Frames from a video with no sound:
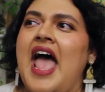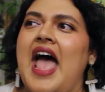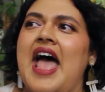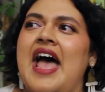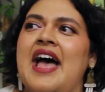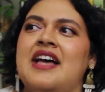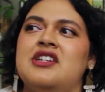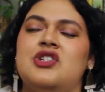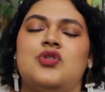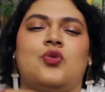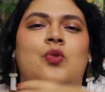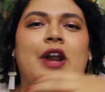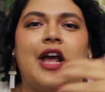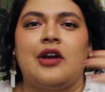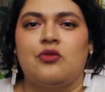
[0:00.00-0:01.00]
and
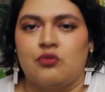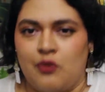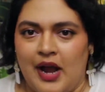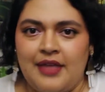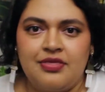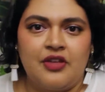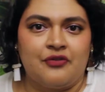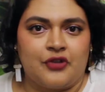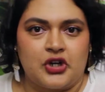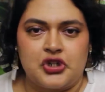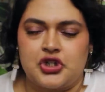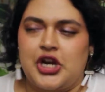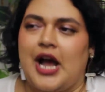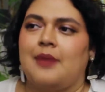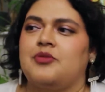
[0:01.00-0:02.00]
when I read the
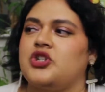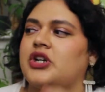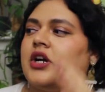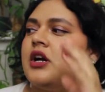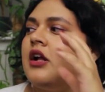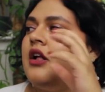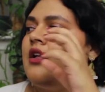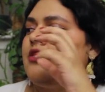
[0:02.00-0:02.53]
first chapter,